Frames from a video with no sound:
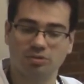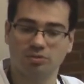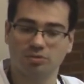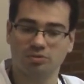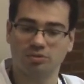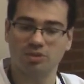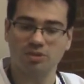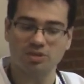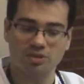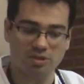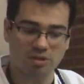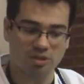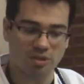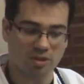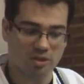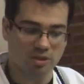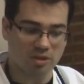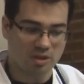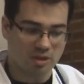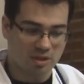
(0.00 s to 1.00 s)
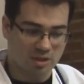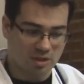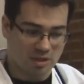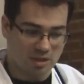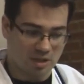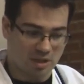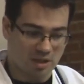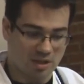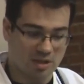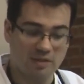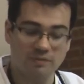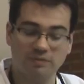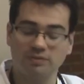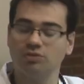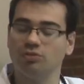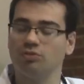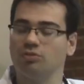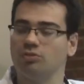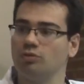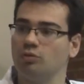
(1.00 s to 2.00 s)
your teacher, gives
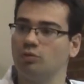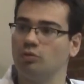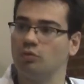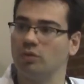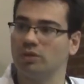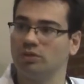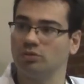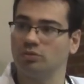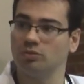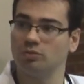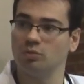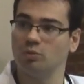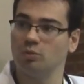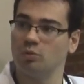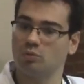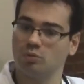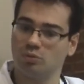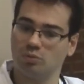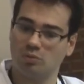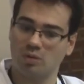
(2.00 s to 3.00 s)
to you when you